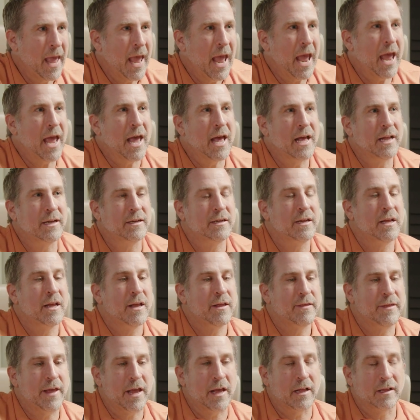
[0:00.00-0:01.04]
And
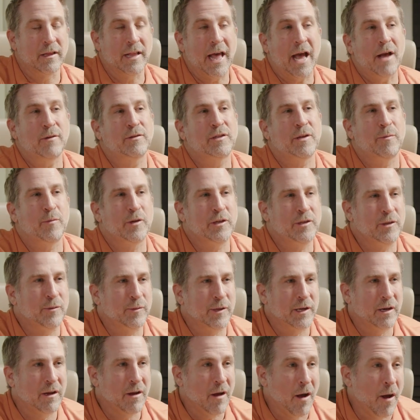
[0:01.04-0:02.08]
they allow someone to
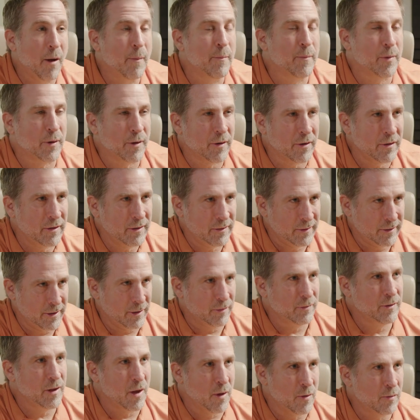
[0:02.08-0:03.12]
encumber
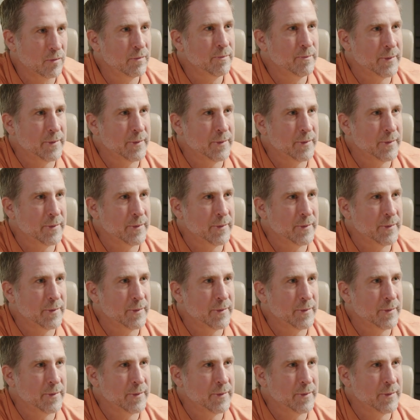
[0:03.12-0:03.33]
their loan,